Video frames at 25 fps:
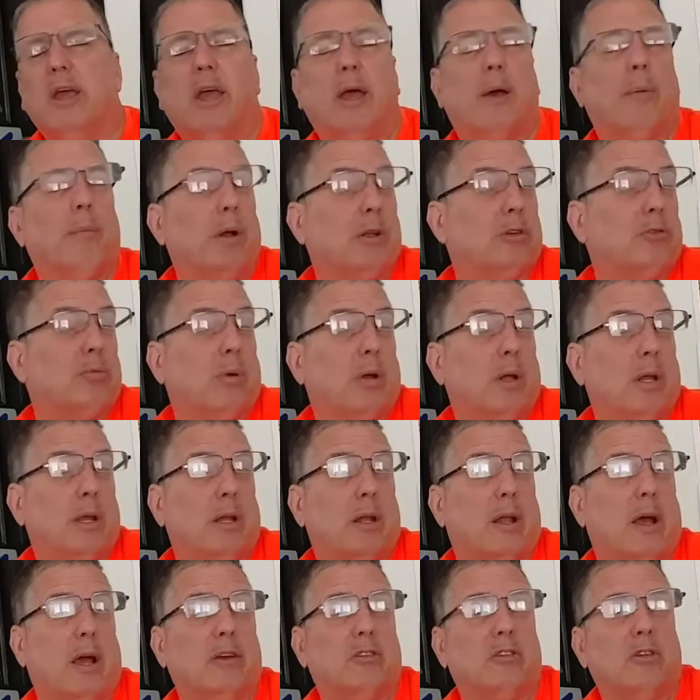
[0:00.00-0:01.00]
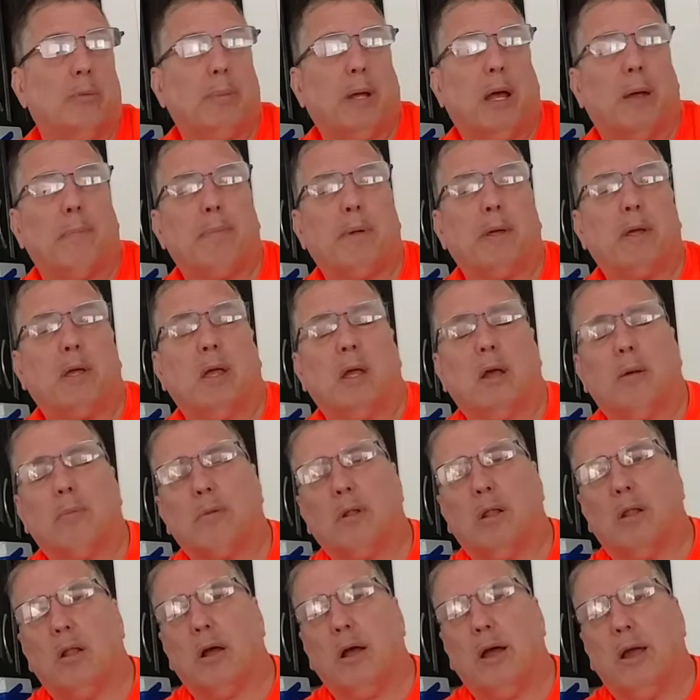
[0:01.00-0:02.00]
And what's really nice about picking up
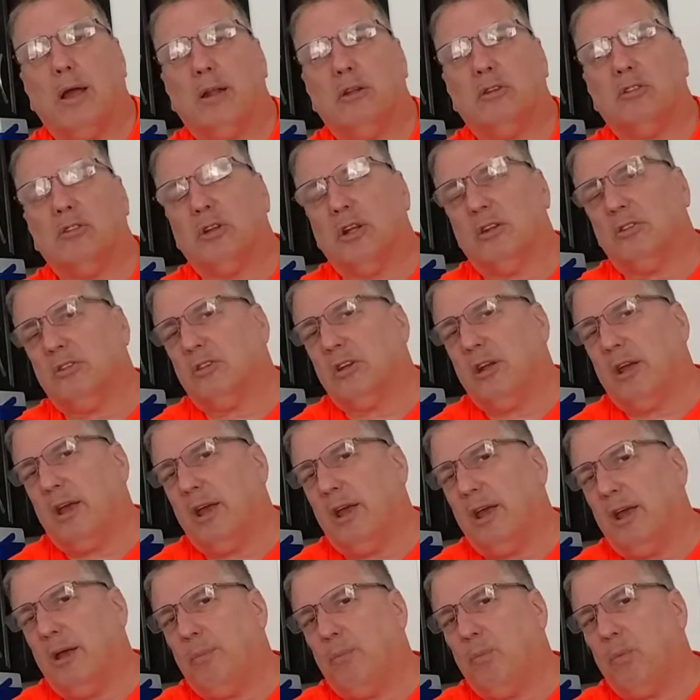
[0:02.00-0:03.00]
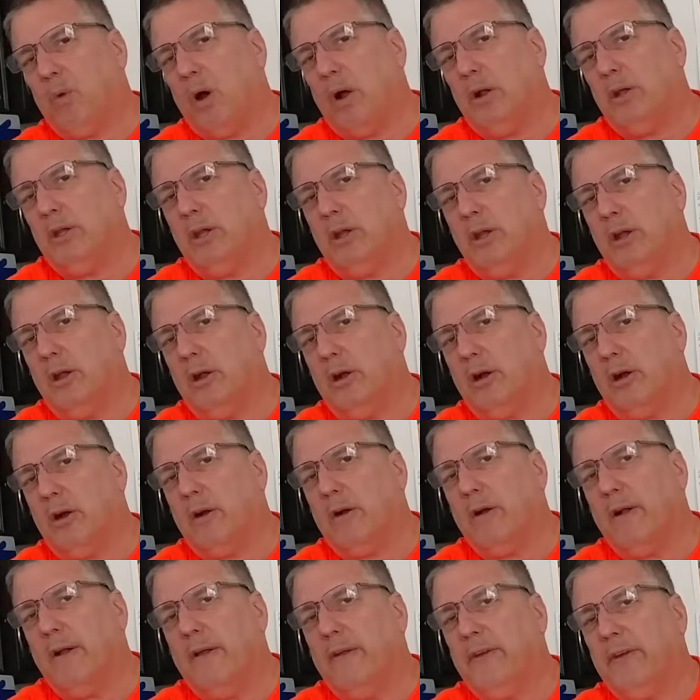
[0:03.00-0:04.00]
clients, let's say 1
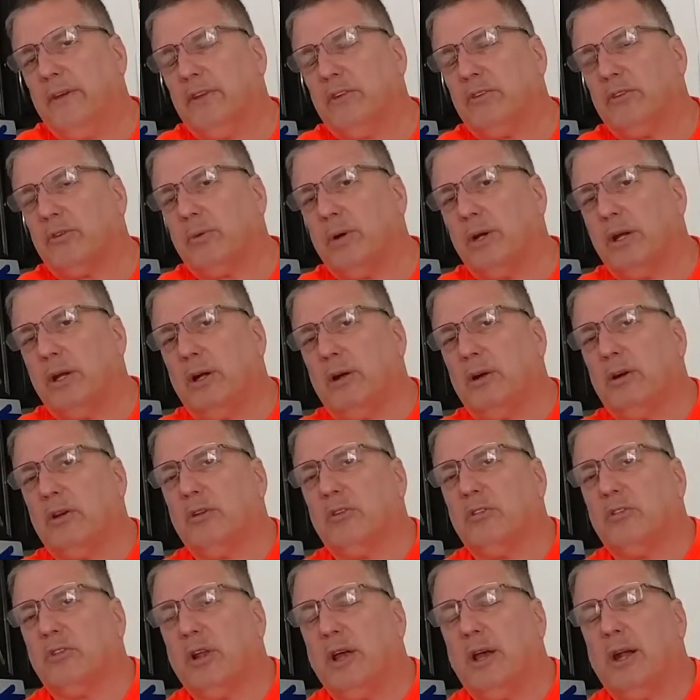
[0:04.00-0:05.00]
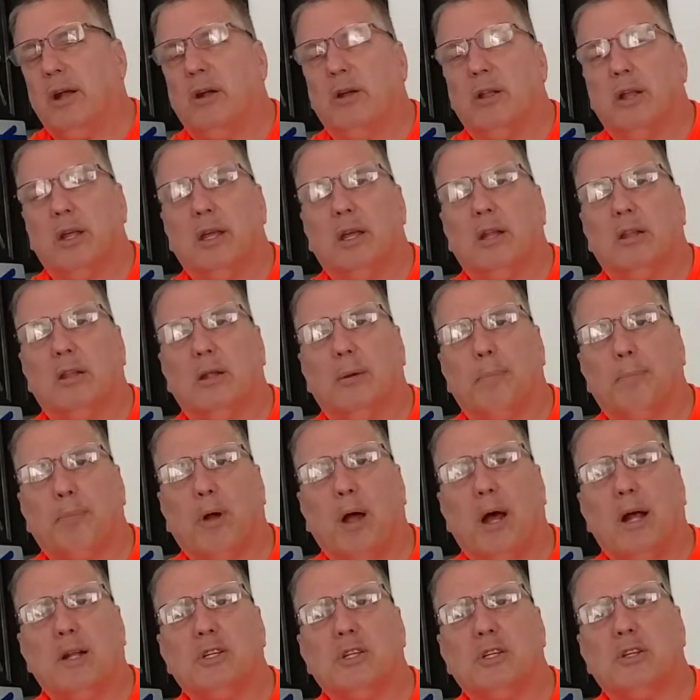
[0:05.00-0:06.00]
year, is 3 years later they get the
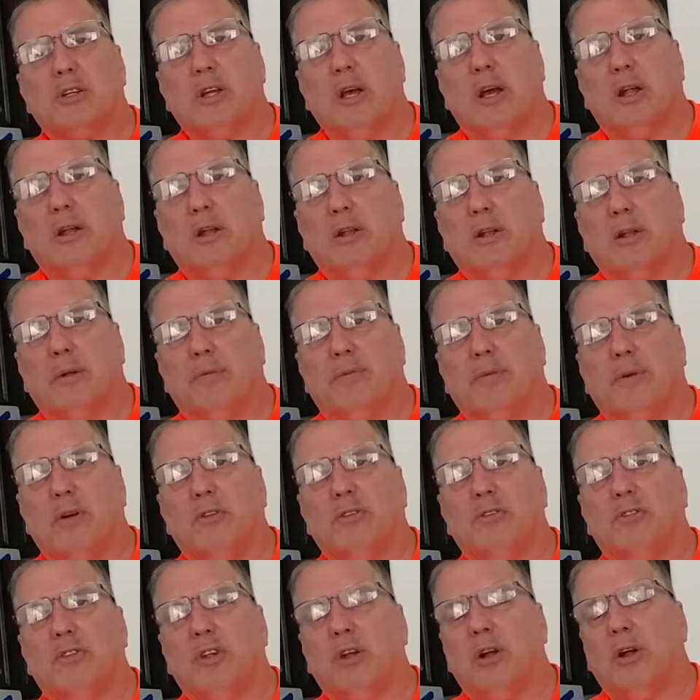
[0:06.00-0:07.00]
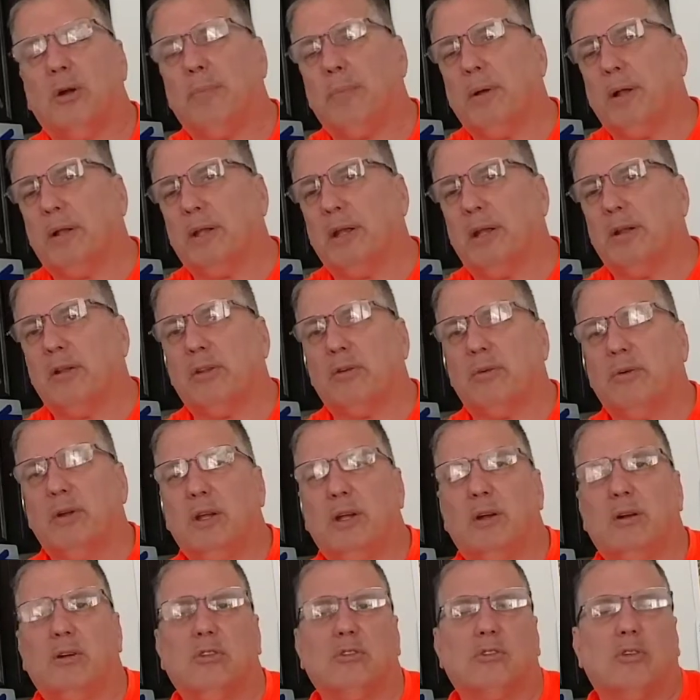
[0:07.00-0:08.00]
project done in the first year, but then 3
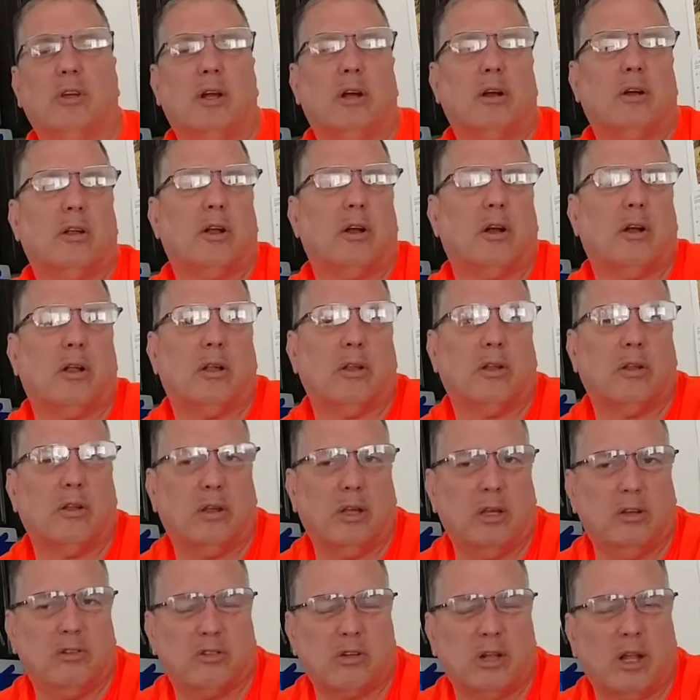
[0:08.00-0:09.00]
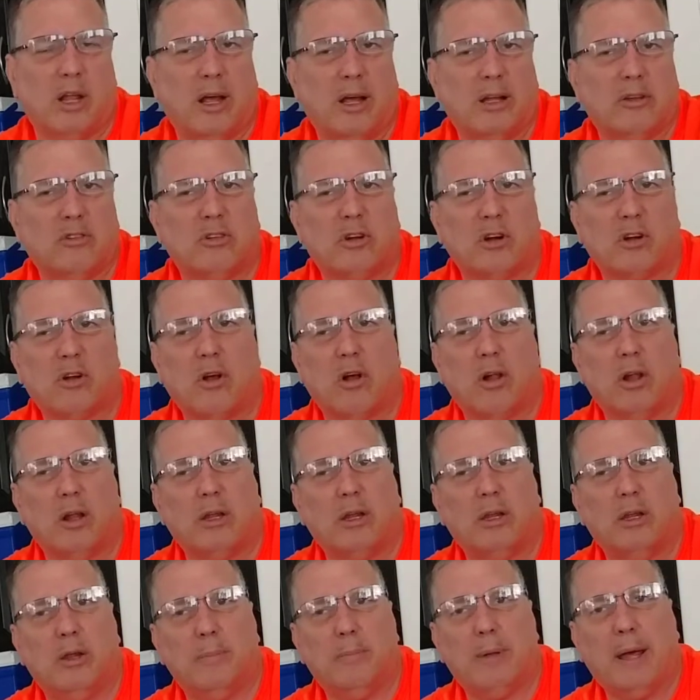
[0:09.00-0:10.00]
years later these clients are
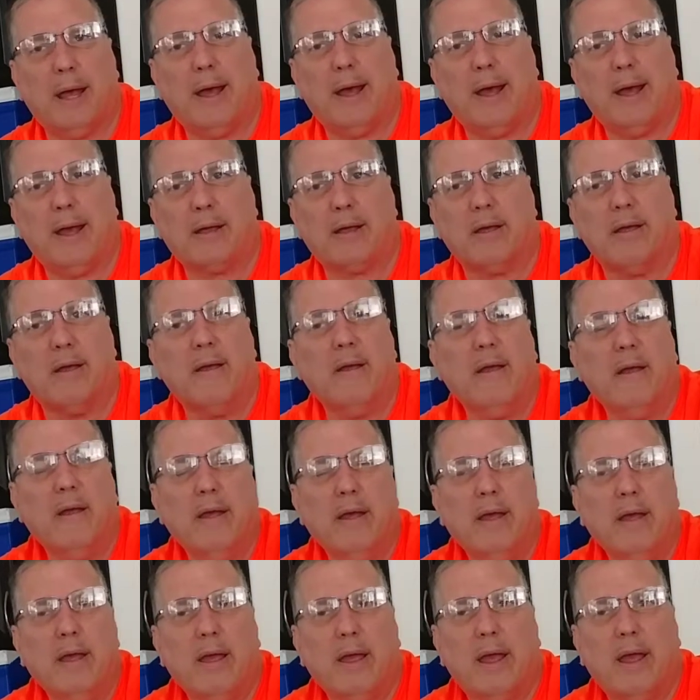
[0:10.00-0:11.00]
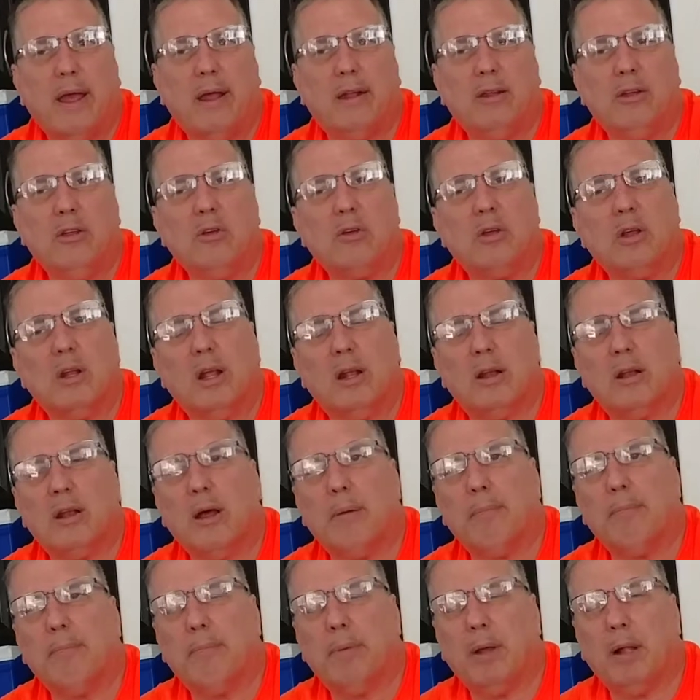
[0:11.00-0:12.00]
calling you back, and you can end
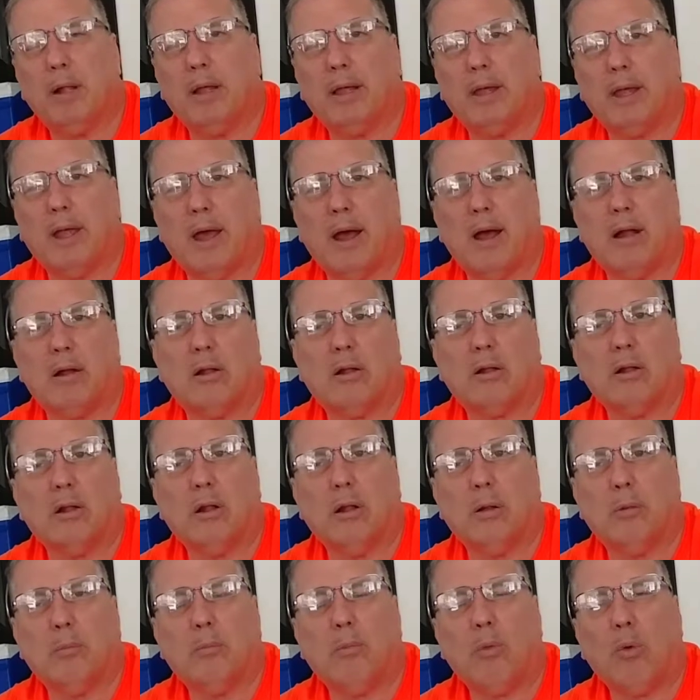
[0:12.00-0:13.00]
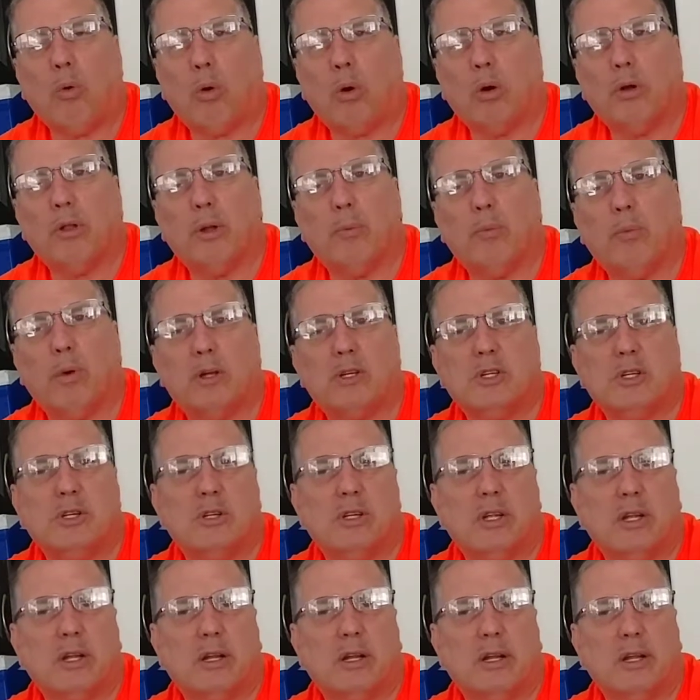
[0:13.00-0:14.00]
up billing out a little more than what you
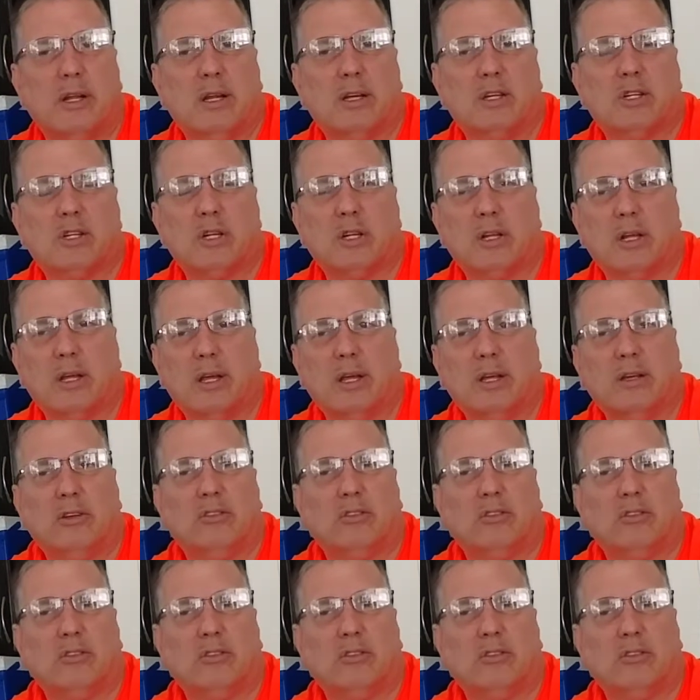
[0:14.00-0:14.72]
did initially.